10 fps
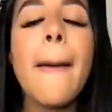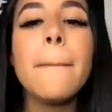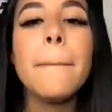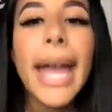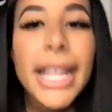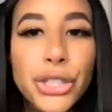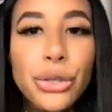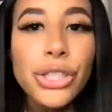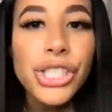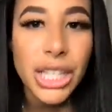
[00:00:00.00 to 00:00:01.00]

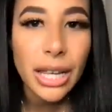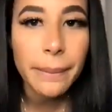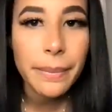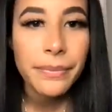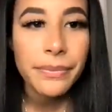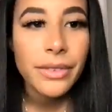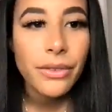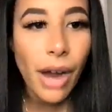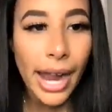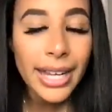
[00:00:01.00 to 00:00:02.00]
mentorship,
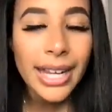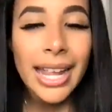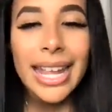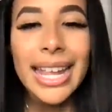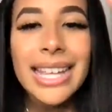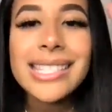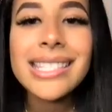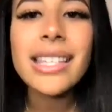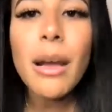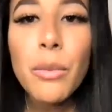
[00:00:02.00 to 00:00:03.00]
right, is
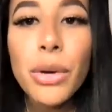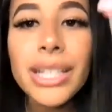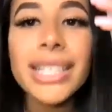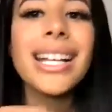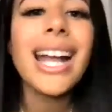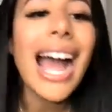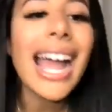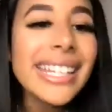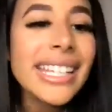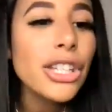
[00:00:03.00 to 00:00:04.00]
someone
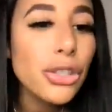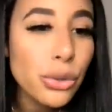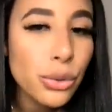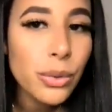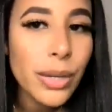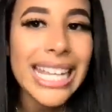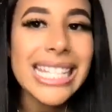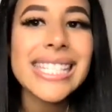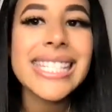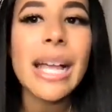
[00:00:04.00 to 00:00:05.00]
guiding you in
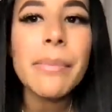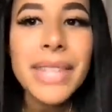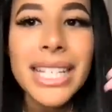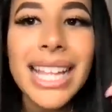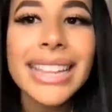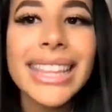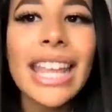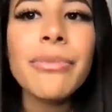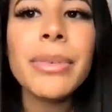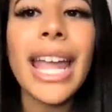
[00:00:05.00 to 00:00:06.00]
something that
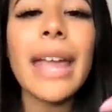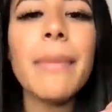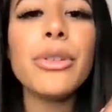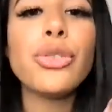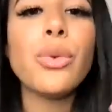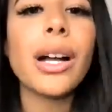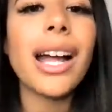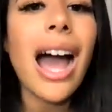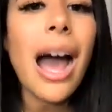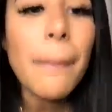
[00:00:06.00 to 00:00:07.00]
they've been able to
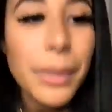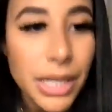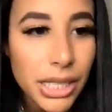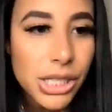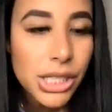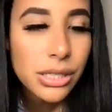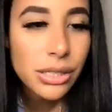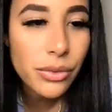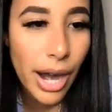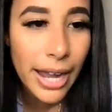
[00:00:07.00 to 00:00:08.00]
accomplish,
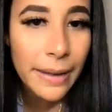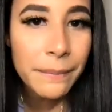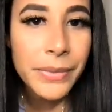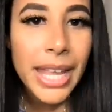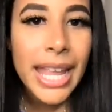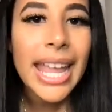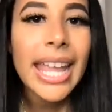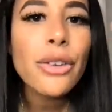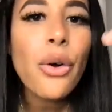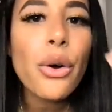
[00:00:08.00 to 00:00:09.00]
right,
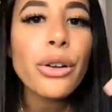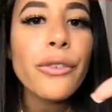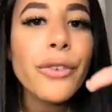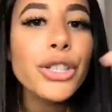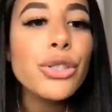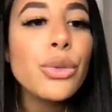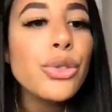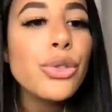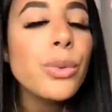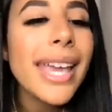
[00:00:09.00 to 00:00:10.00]
in order for you
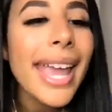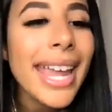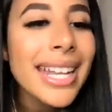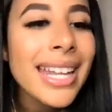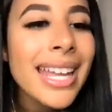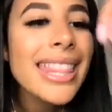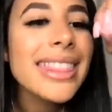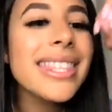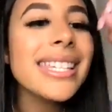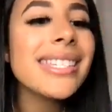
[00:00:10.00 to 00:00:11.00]
to gain
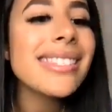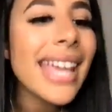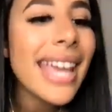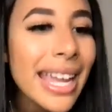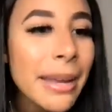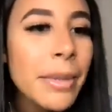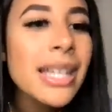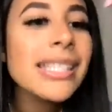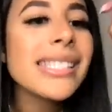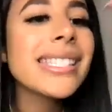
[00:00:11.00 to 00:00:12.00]
the same
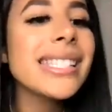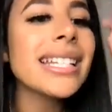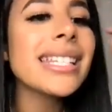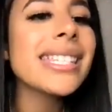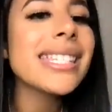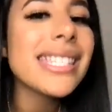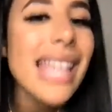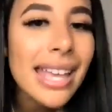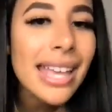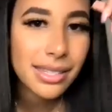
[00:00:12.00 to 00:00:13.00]

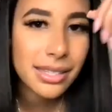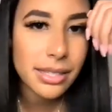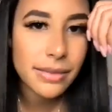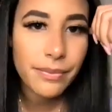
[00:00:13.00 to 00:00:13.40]
success.